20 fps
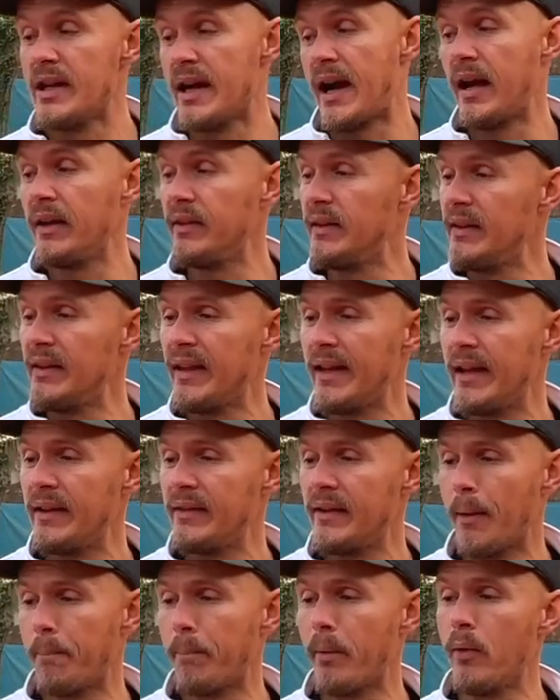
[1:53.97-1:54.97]
I did
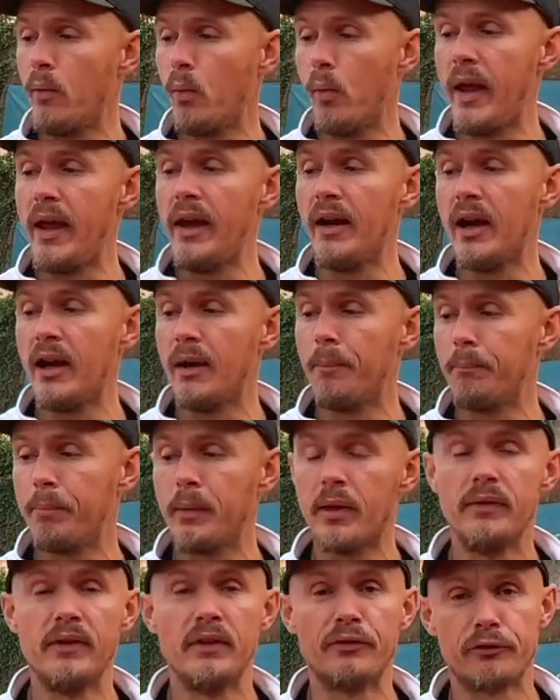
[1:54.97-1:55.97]
end up weighing up
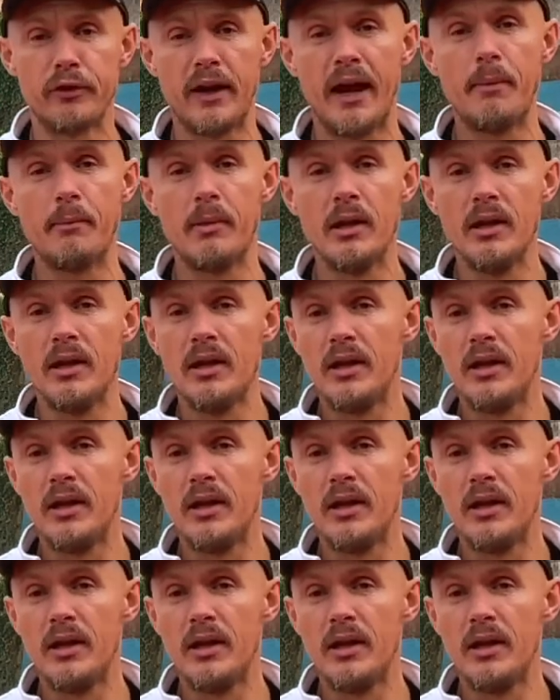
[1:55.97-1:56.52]
the frame